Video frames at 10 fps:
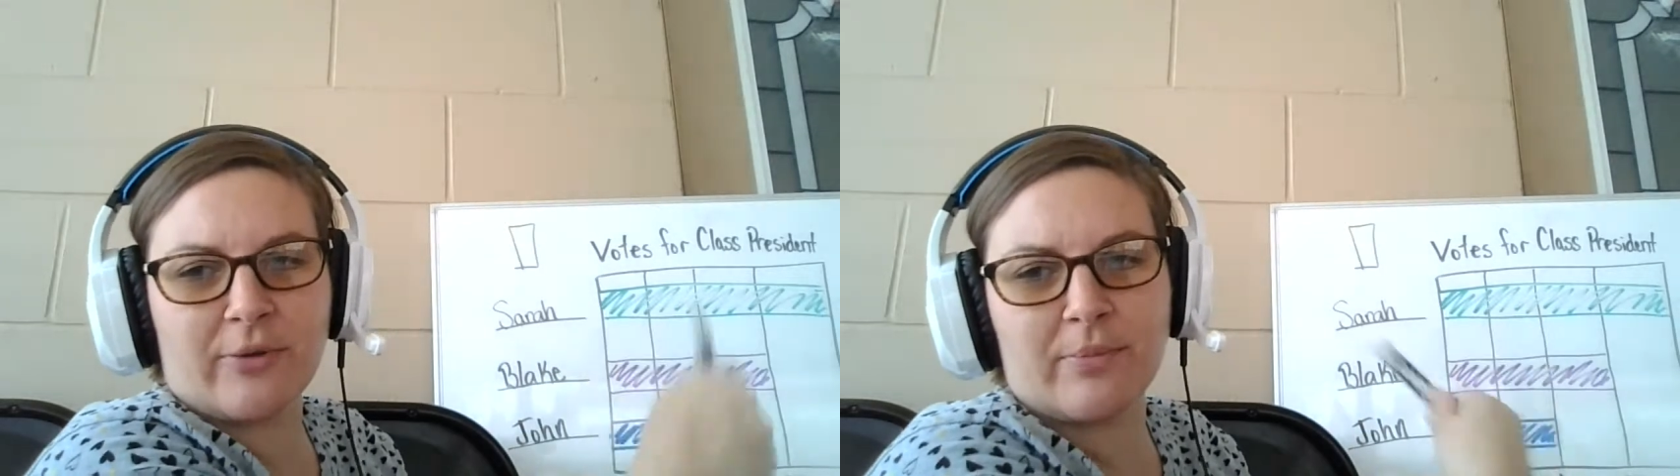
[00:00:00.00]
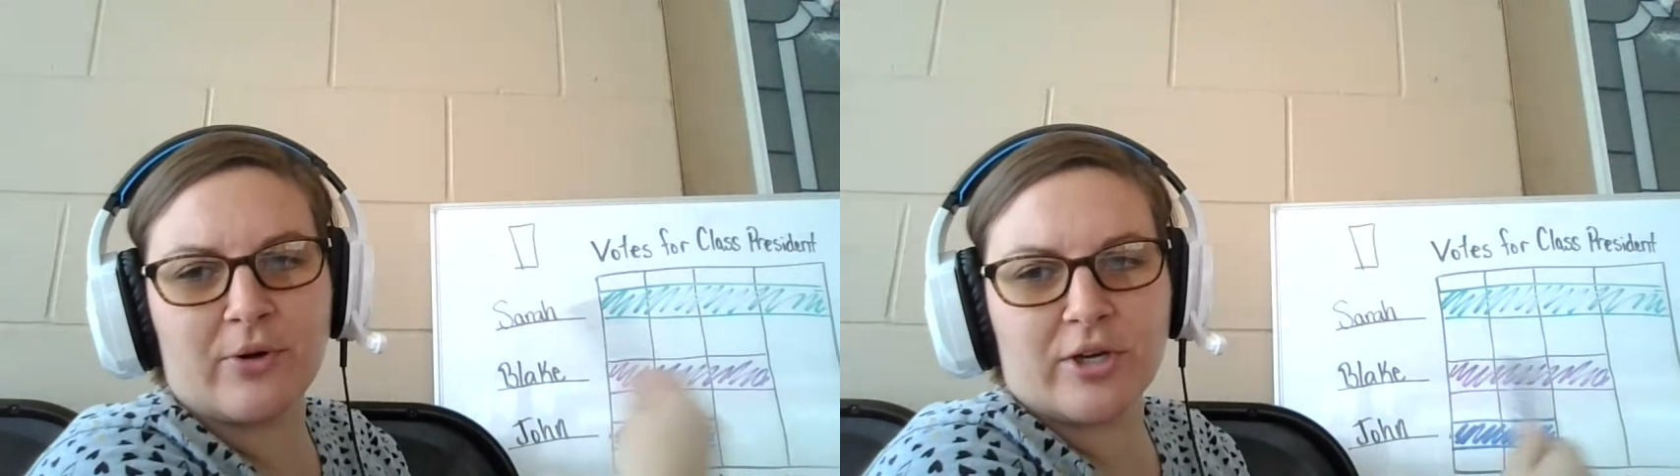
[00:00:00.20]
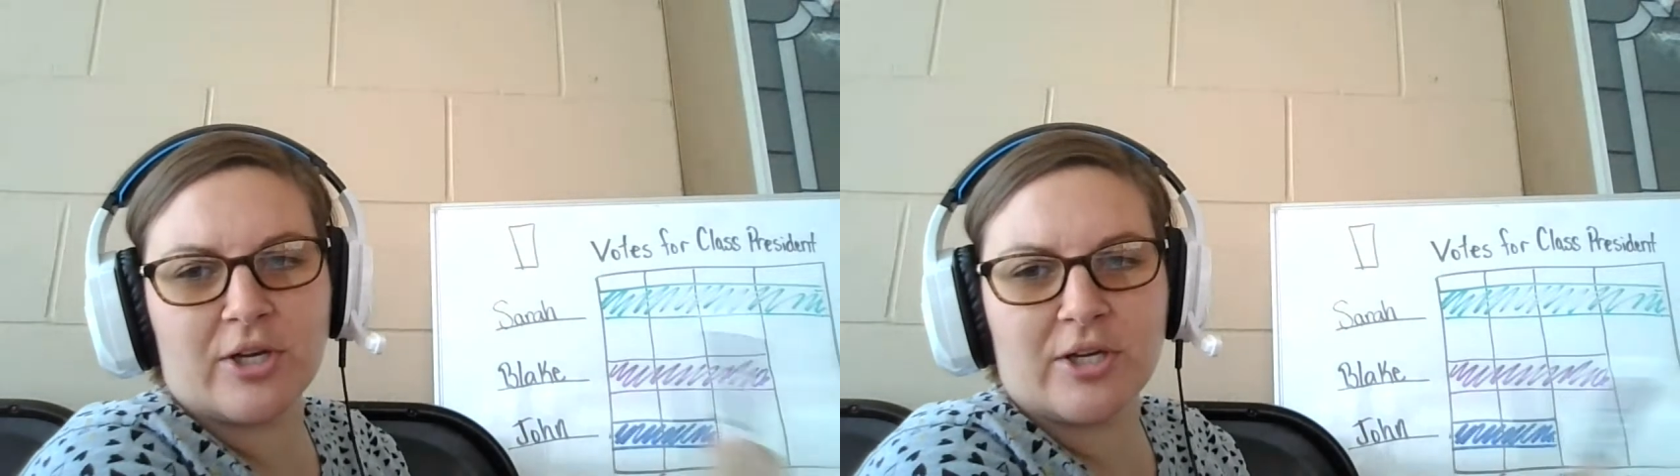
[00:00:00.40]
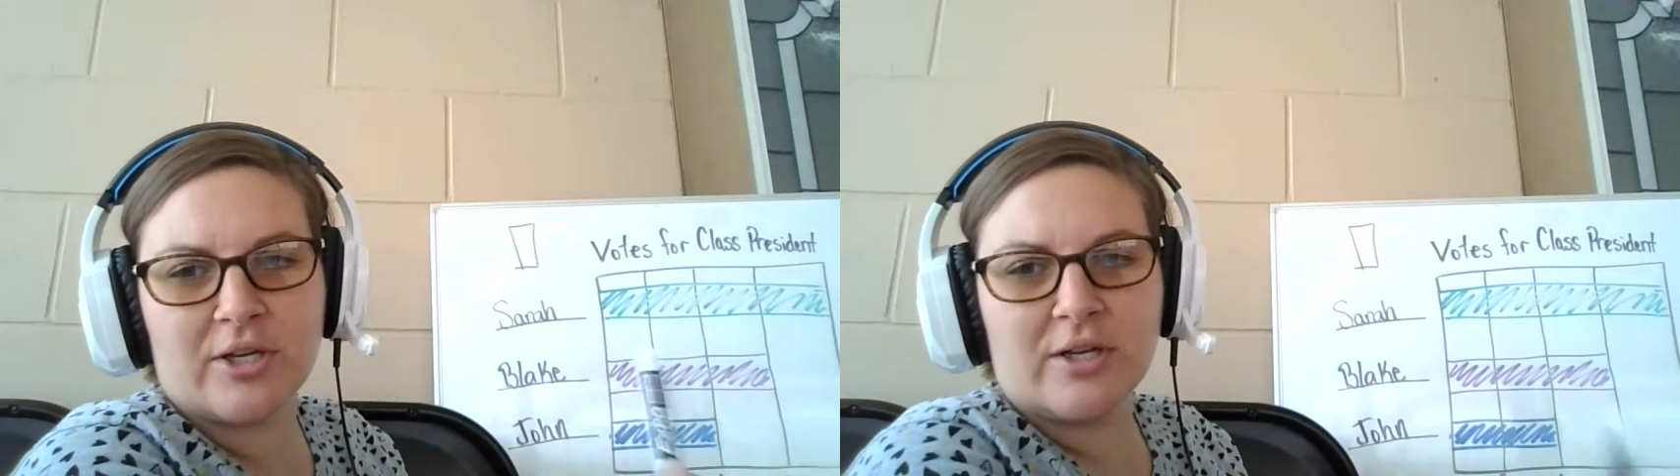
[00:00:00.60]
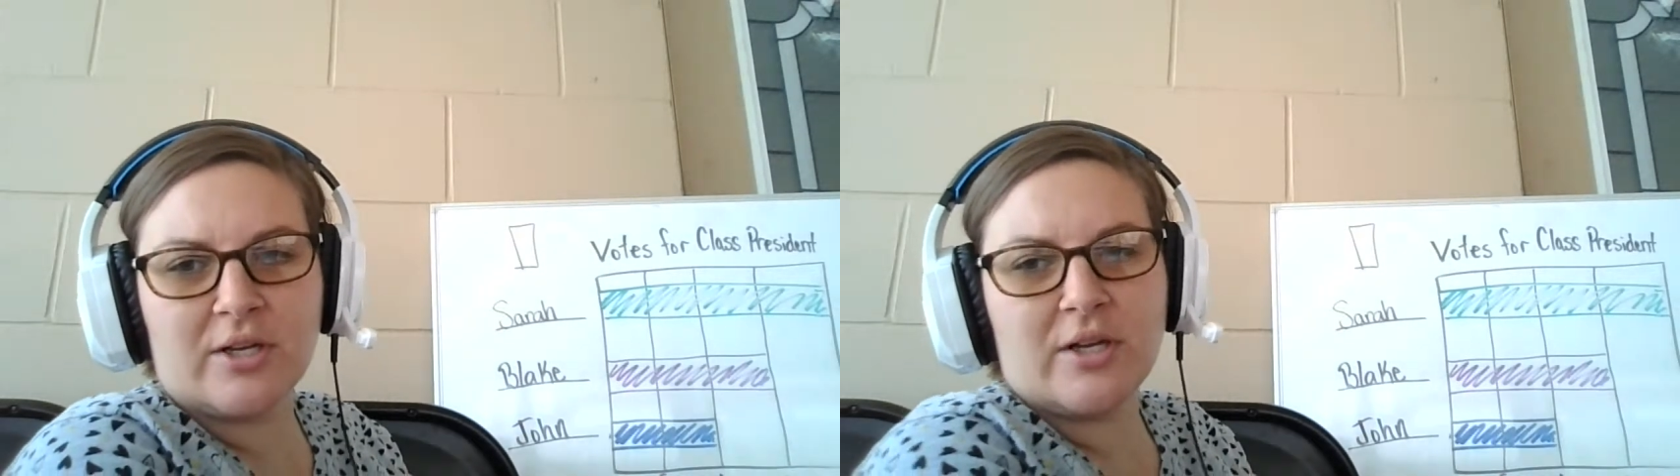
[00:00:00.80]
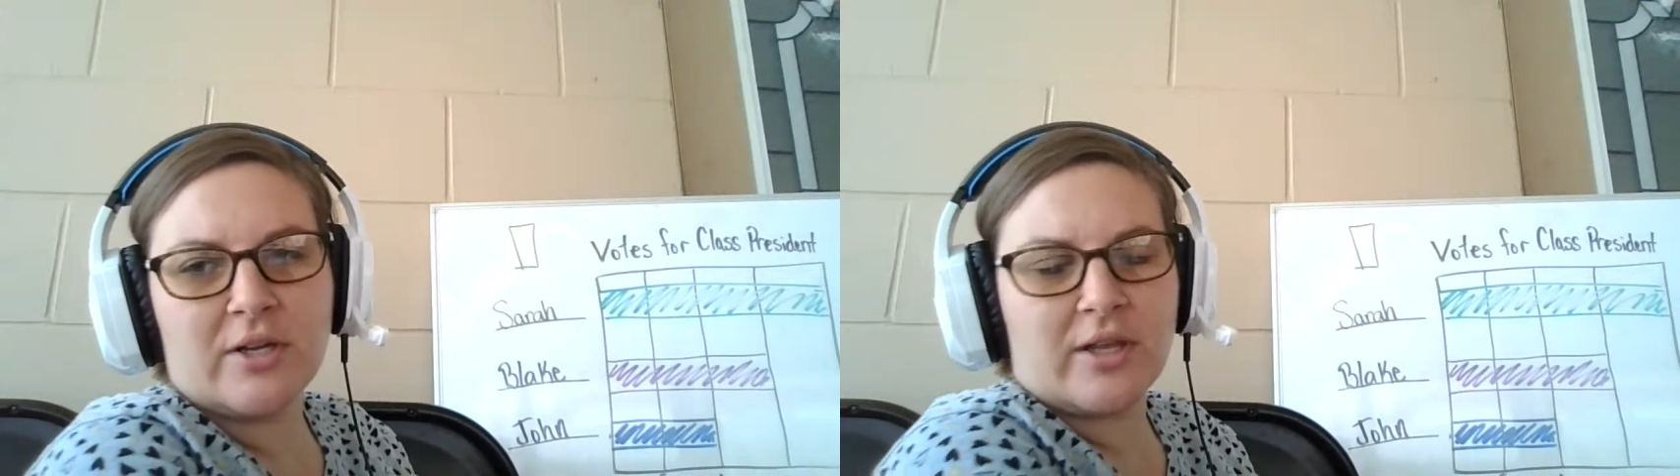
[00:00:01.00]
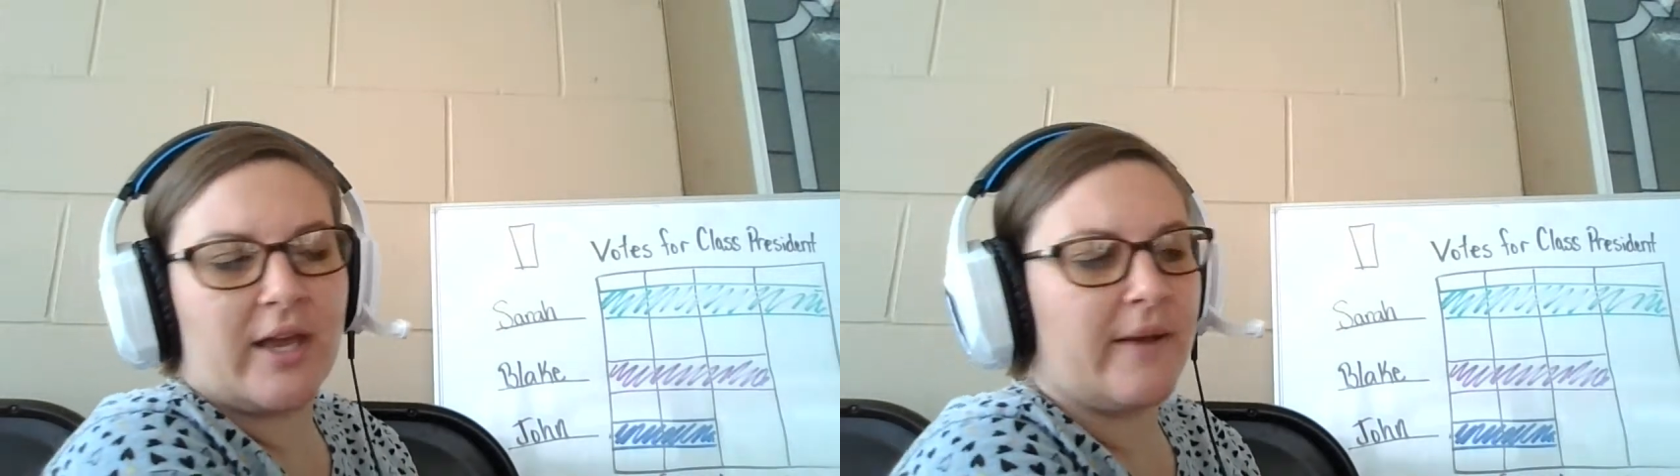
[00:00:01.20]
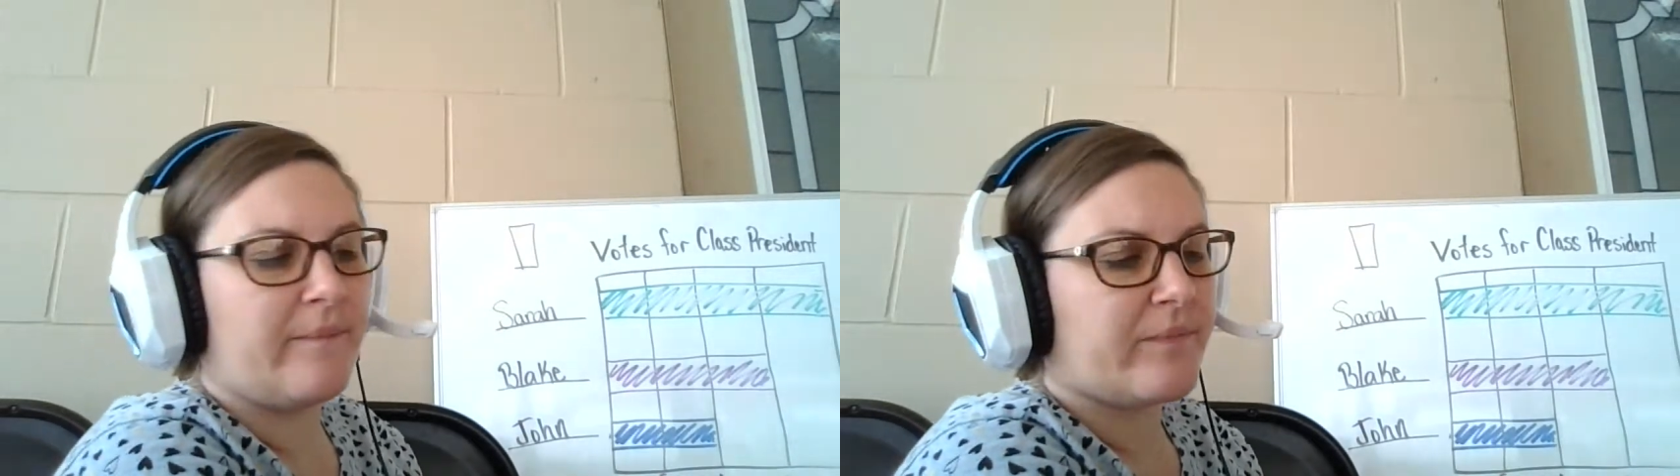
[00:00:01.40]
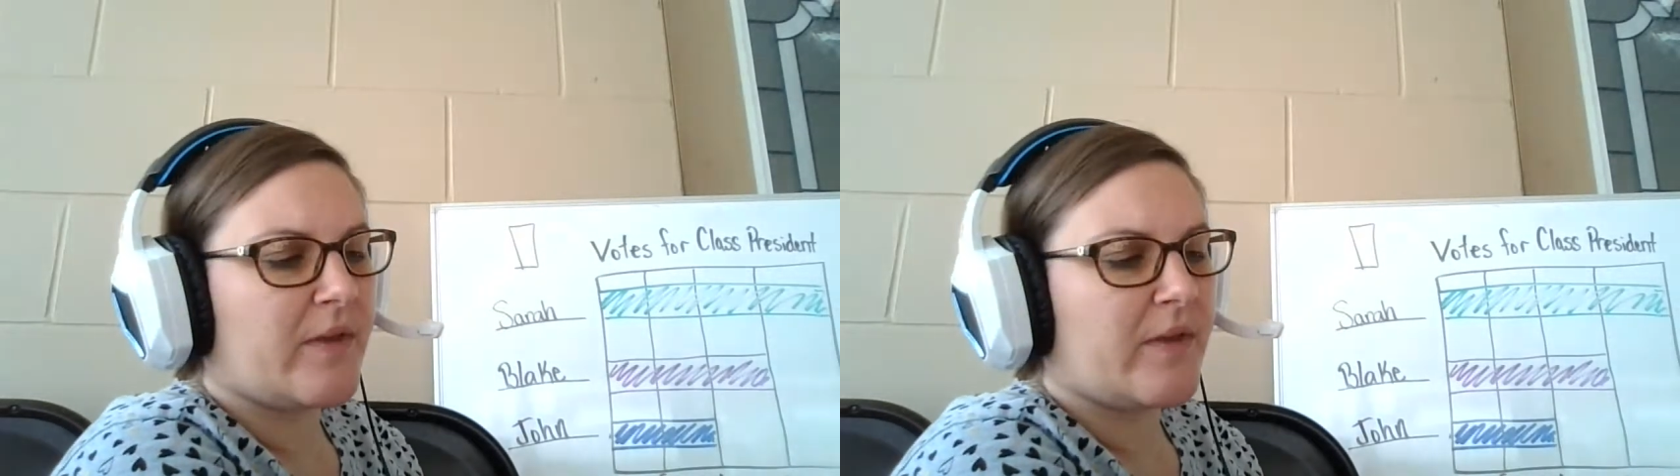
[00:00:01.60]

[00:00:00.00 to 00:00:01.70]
your book. Okay.